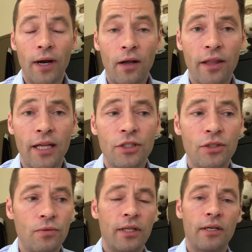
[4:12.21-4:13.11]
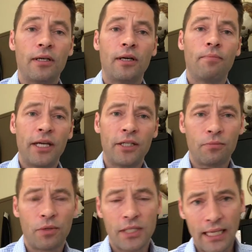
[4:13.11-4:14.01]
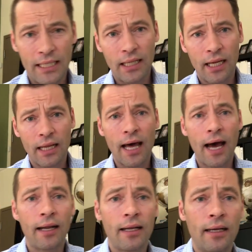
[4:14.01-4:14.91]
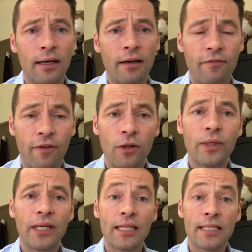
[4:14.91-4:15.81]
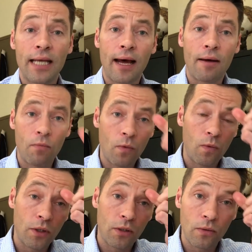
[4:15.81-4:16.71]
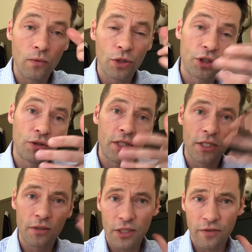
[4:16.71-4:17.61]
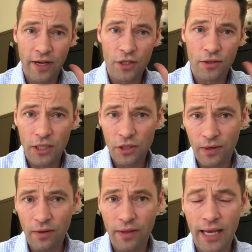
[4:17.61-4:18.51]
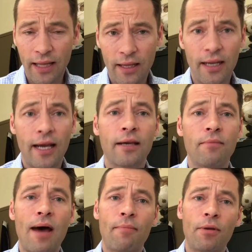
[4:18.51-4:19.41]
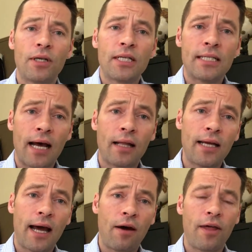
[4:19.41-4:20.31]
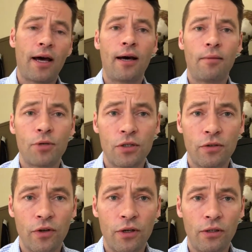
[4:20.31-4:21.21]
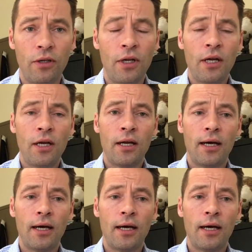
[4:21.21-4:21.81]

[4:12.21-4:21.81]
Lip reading: What I'll then do with a patient presenting like that, following an exam, we'll shoot a series of x-rays around the head and the neck and map out exactly how that upper cervical